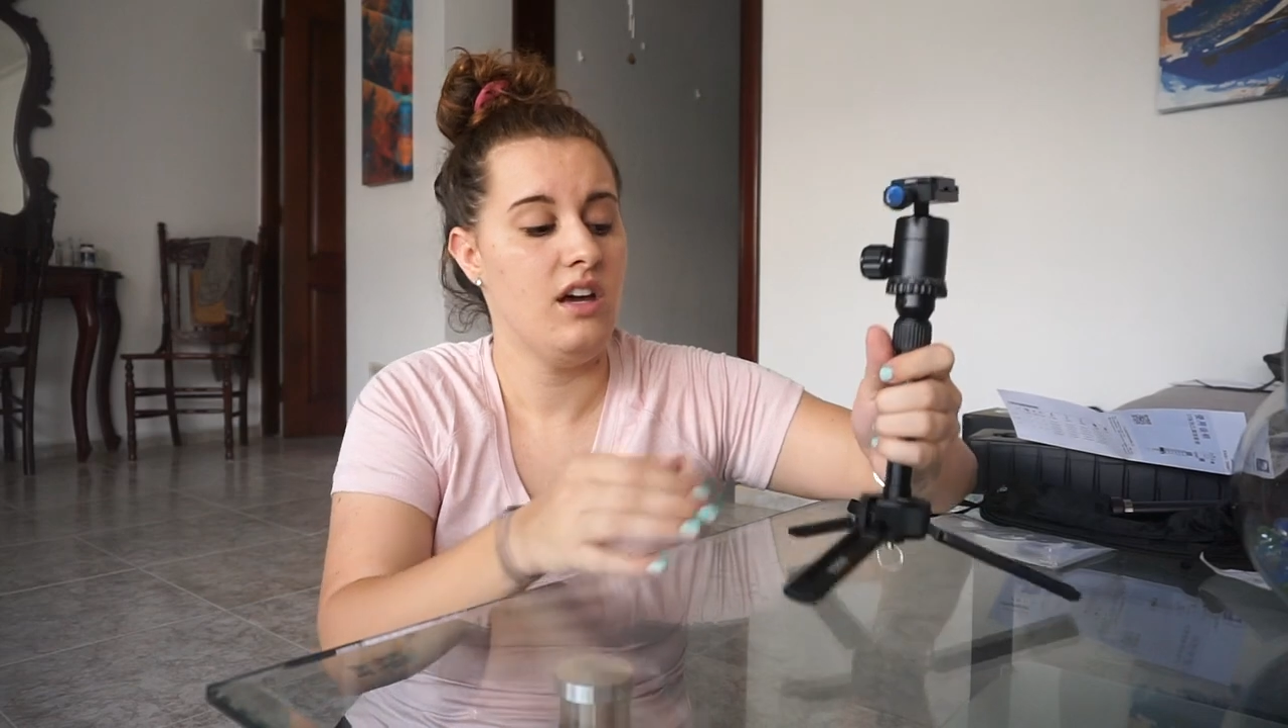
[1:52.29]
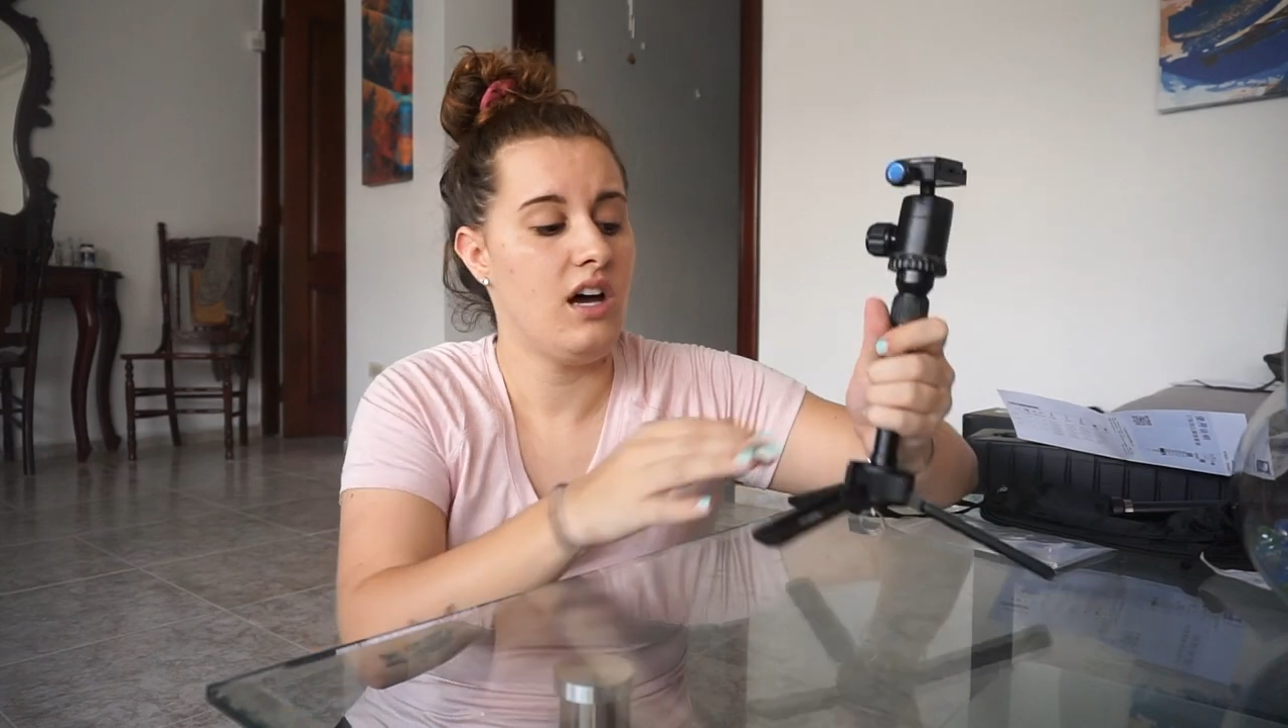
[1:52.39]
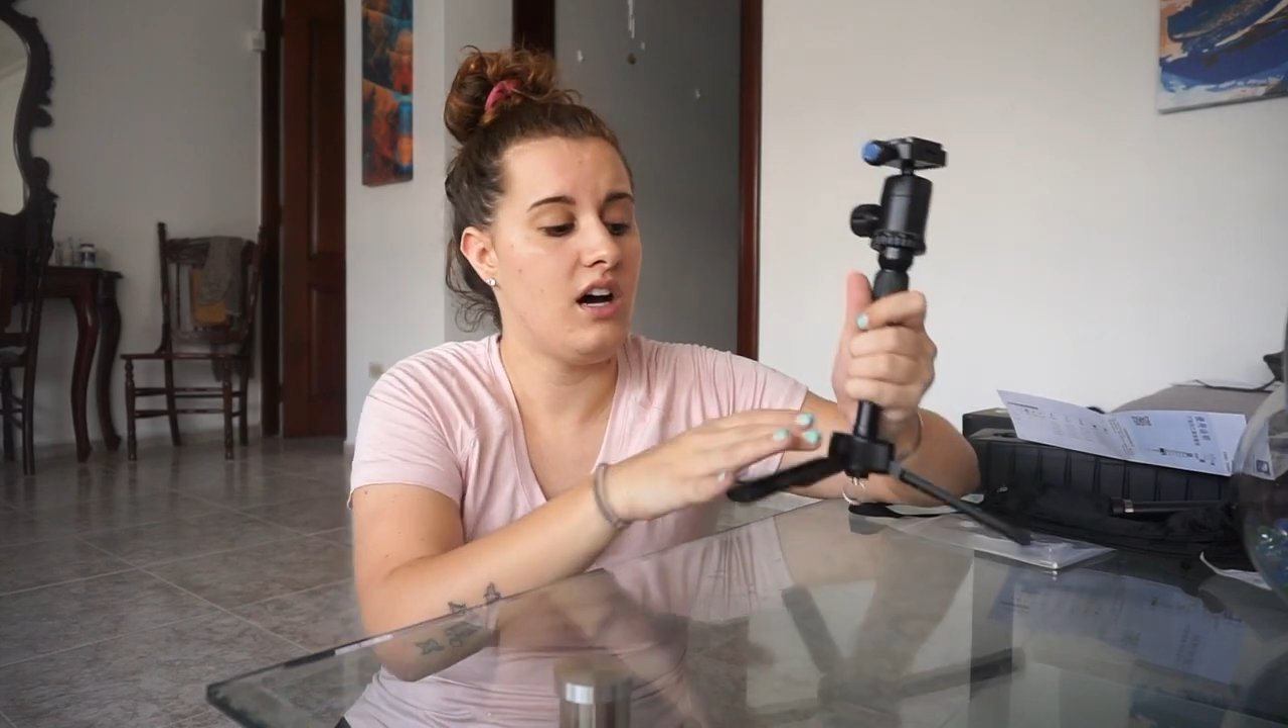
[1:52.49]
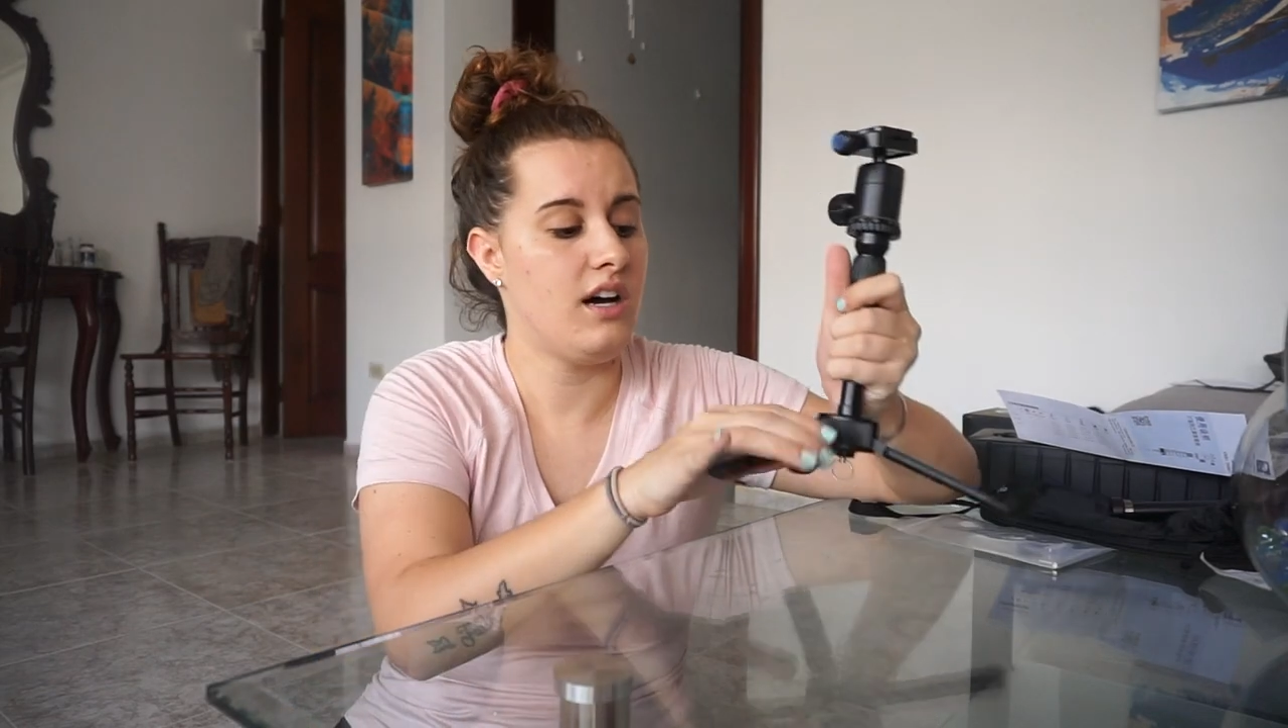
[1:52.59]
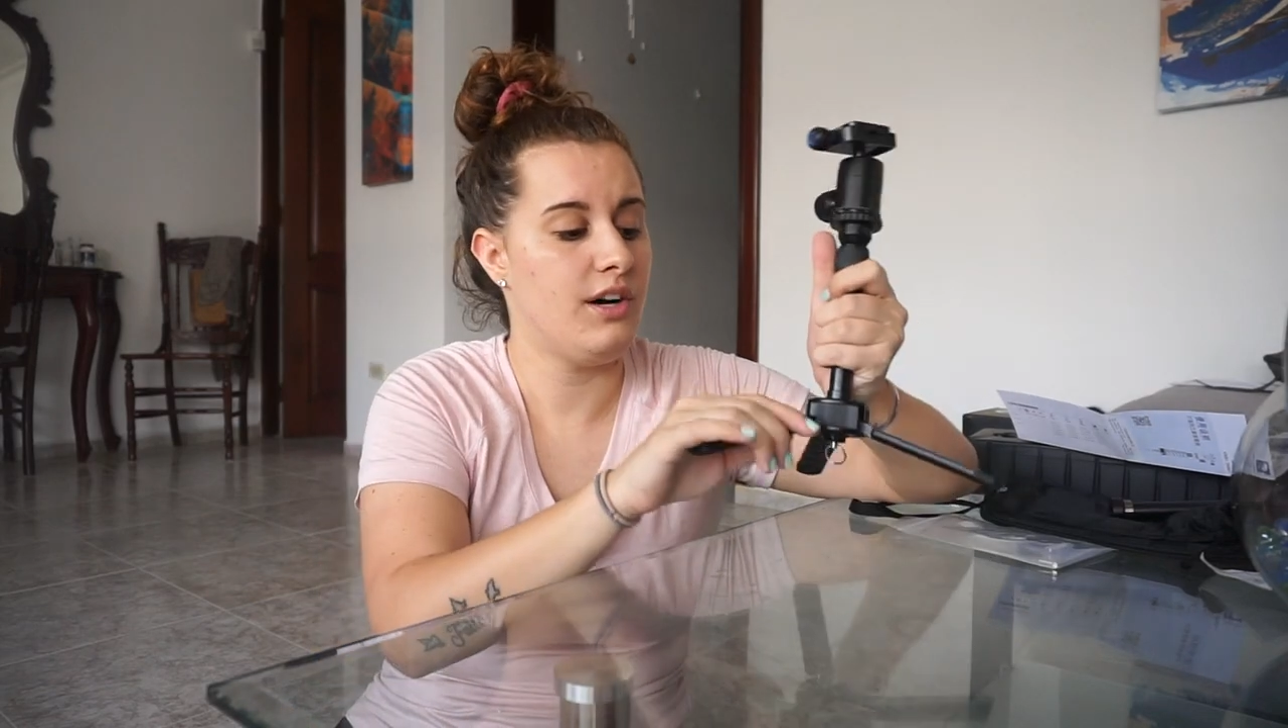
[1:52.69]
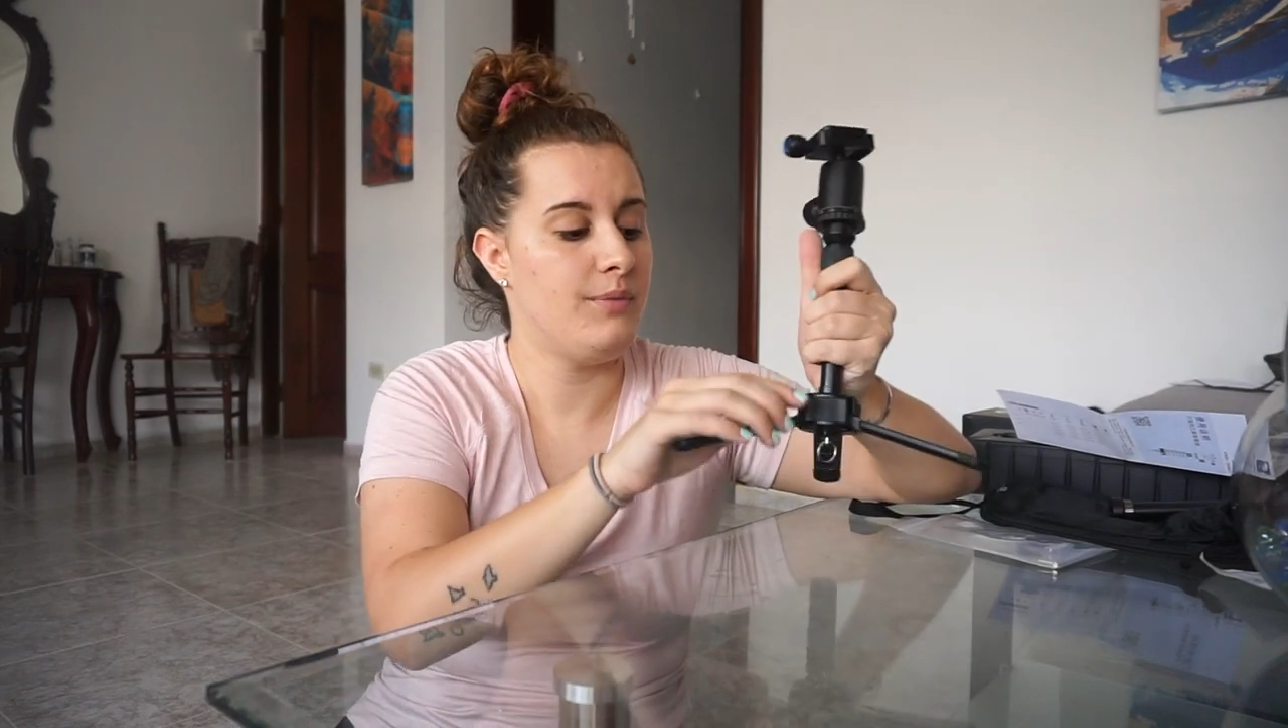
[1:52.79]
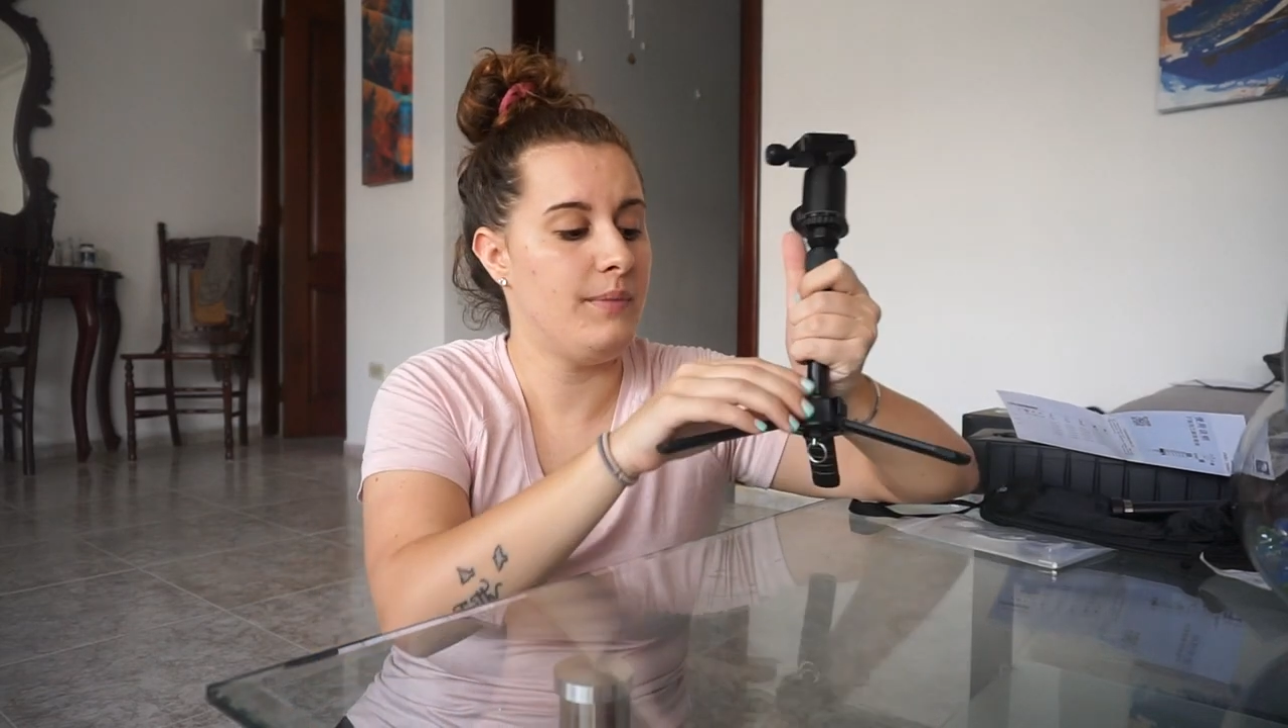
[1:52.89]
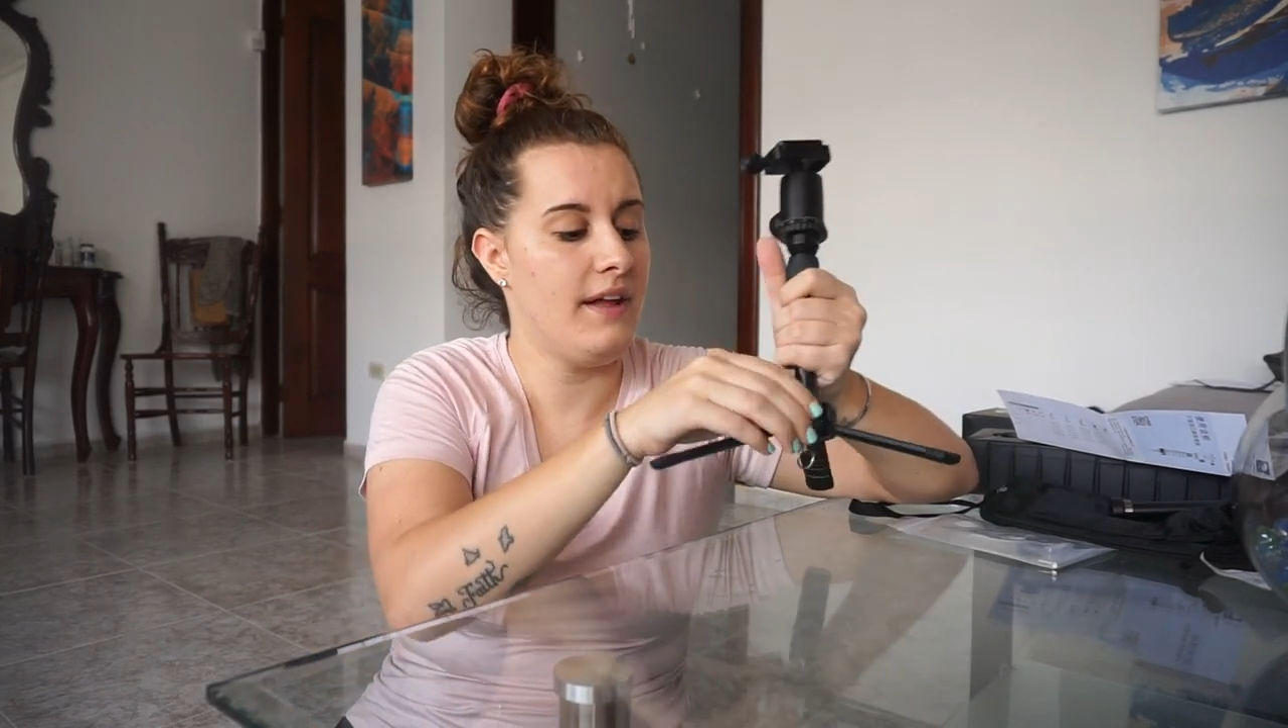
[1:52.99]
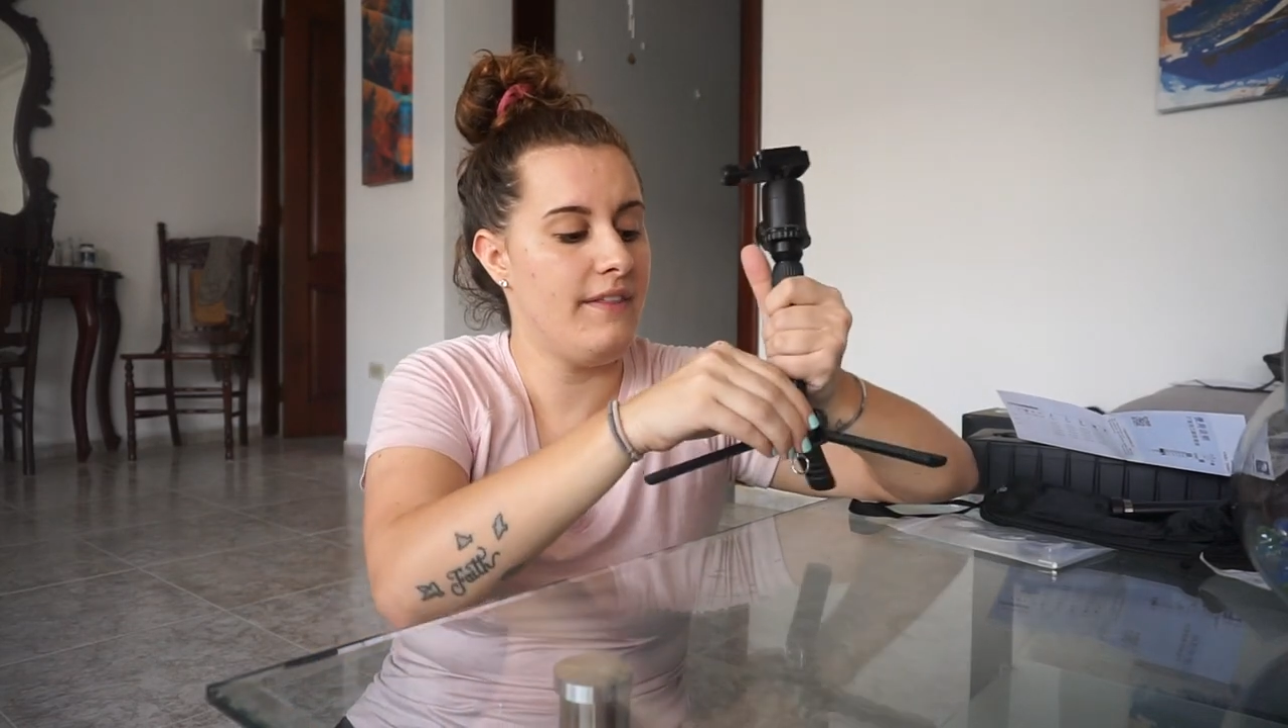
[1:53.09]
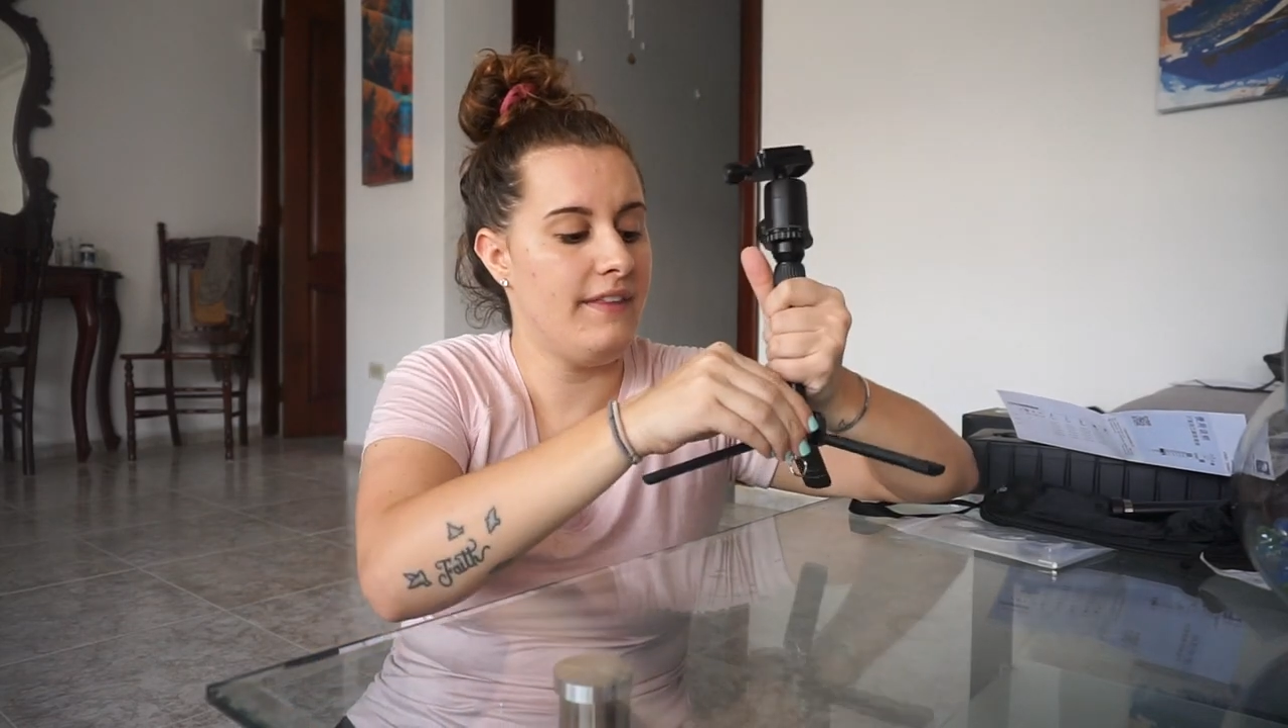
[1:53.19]

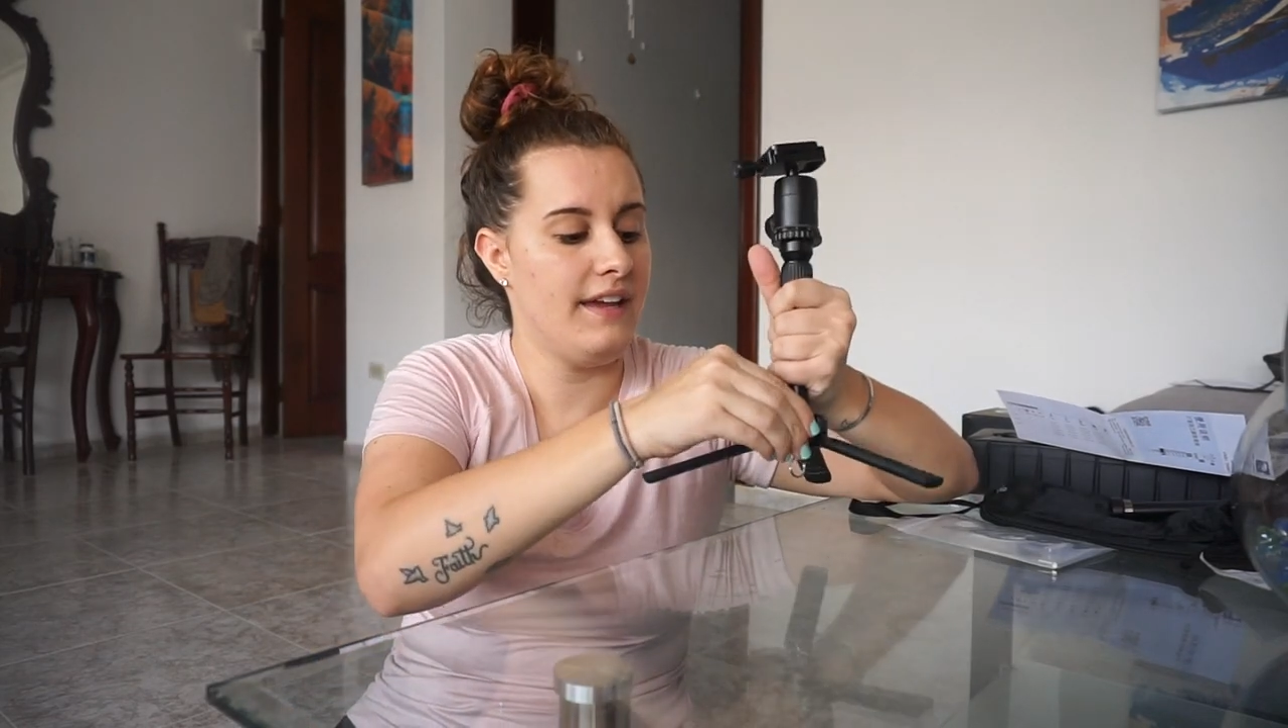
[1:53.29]
And